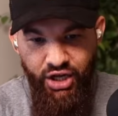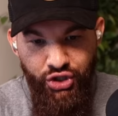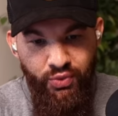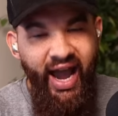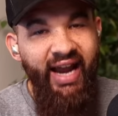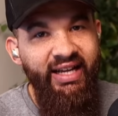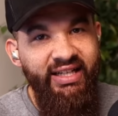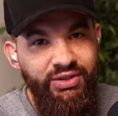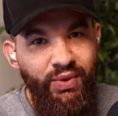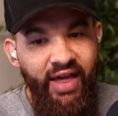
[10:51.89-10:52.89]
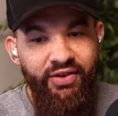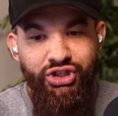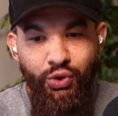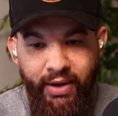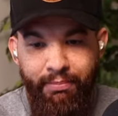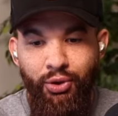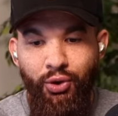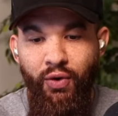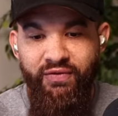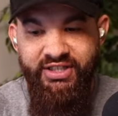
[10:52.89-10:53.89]
uniting together to
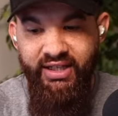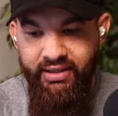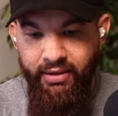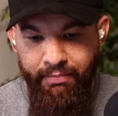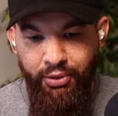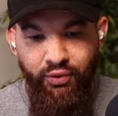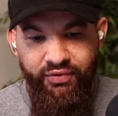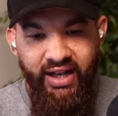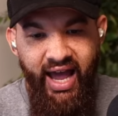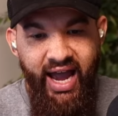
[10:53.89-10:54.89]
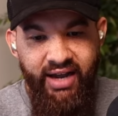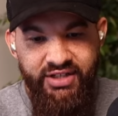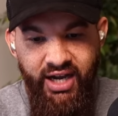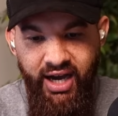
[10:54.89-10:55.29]
improve the lives